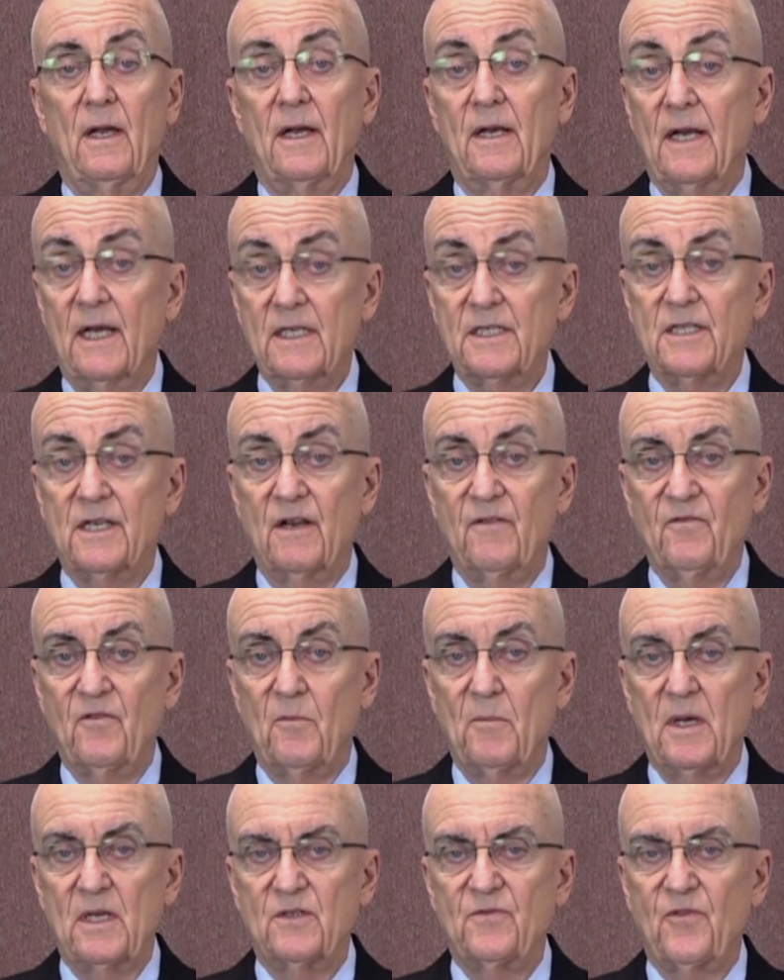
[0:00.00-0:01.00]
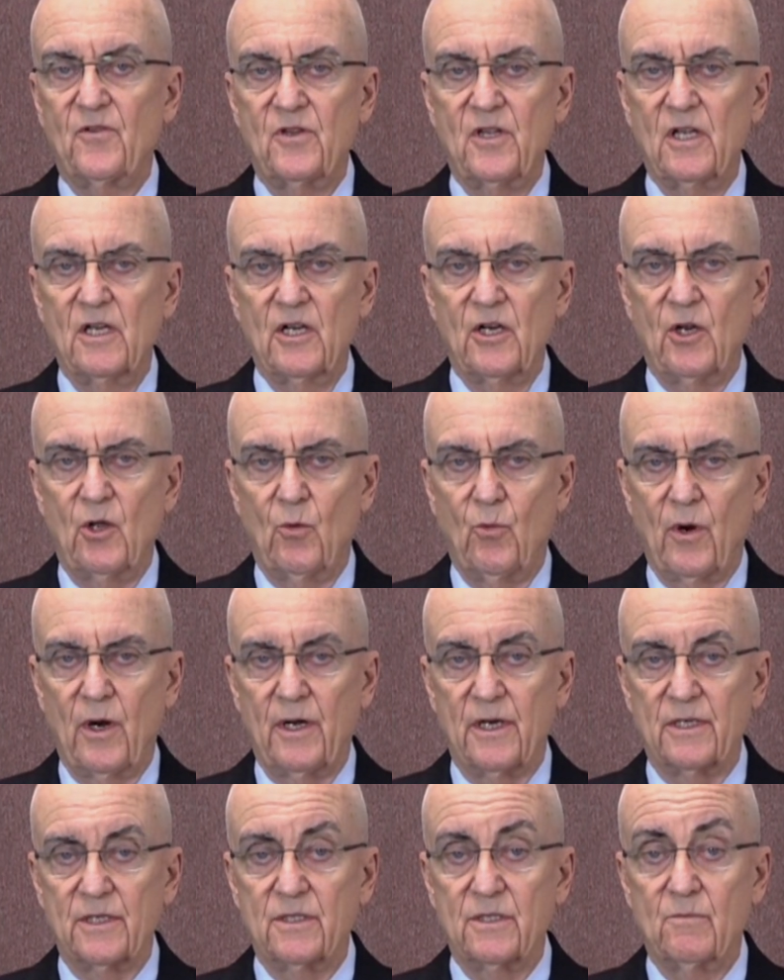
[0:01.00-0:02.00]
And that's it for men's fertility
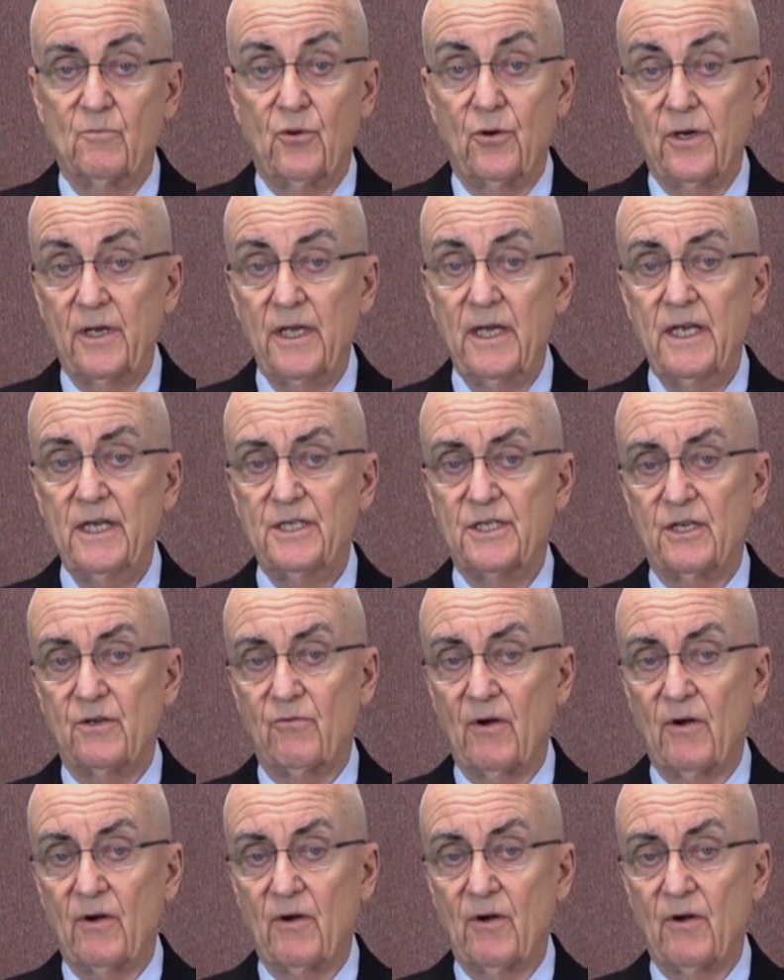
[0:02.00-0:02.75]
awareness. Pretty easy,